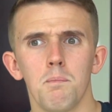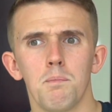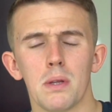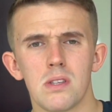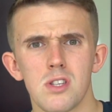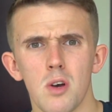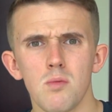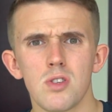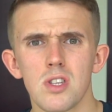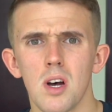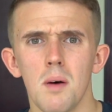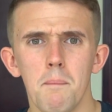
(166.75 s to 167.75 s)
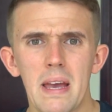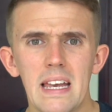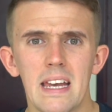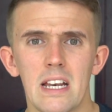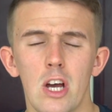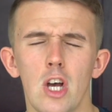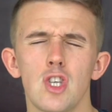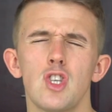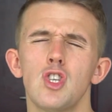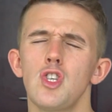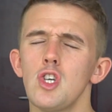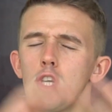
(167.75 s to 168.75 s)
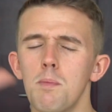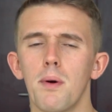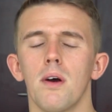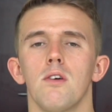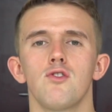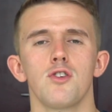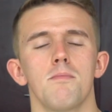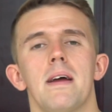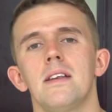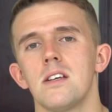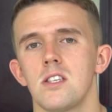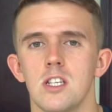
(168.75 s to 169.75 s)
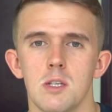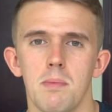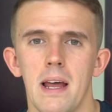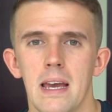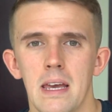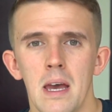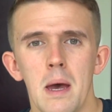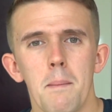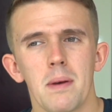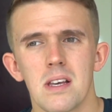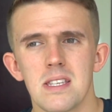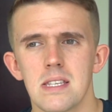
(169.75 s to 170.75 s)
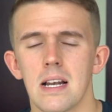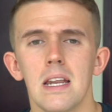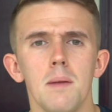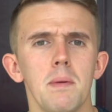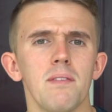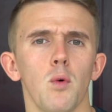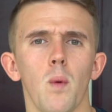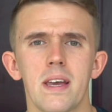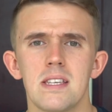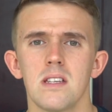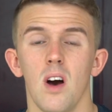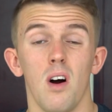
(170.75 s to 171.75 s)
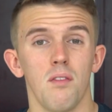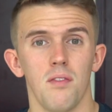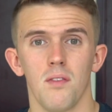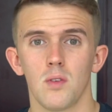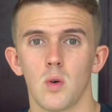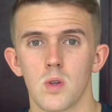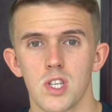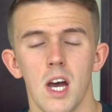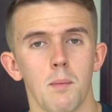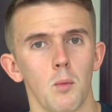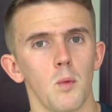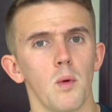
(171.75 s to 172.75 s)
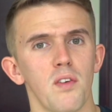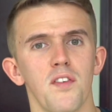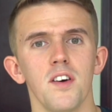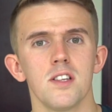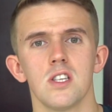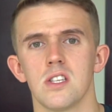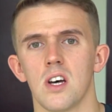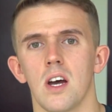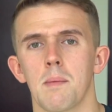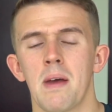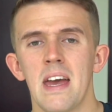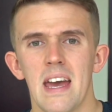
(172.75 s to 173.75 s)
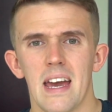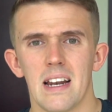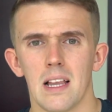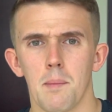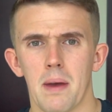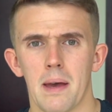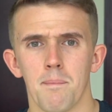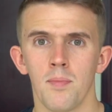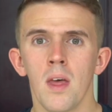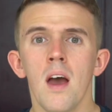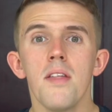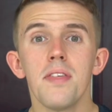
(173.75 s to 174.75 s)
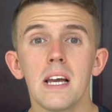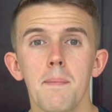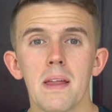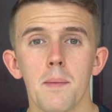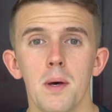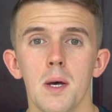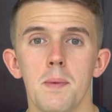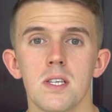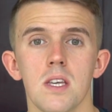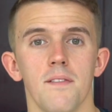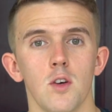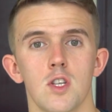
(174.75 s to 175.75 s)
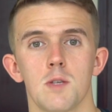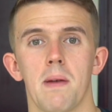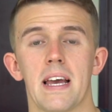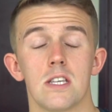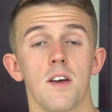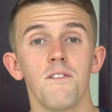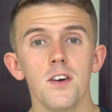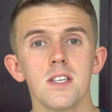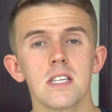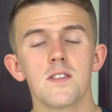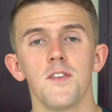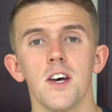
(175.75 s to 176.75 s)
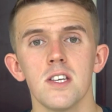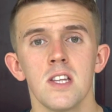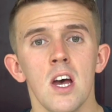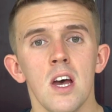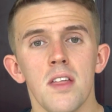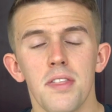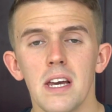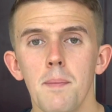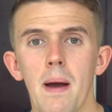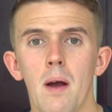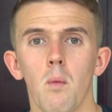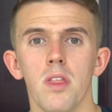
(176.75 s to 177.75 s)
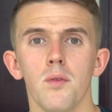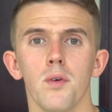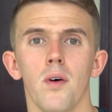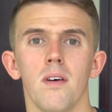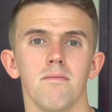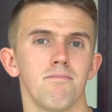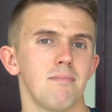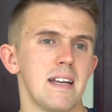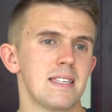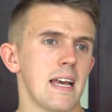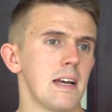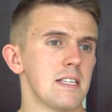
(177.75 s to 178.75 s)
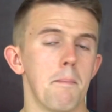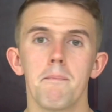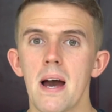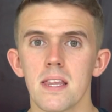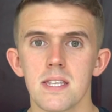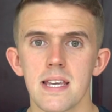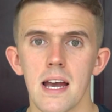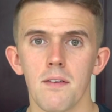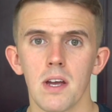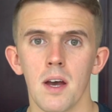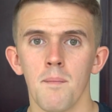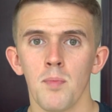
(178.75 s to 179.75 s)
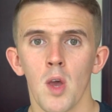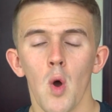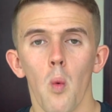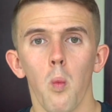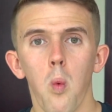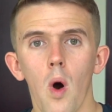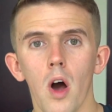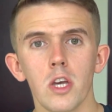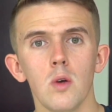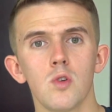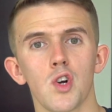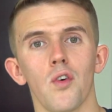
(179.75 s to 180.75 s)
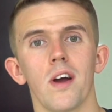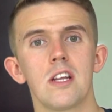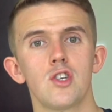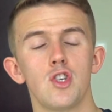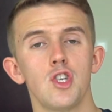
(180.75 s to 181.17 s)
But don't start making a super tremendous display because it's a little bit of a waste of your time. We'll refer to time in a little bit. Think about the purpose of your display. So first things first, think about whether or not, let's say it's a maths area, what are you trying to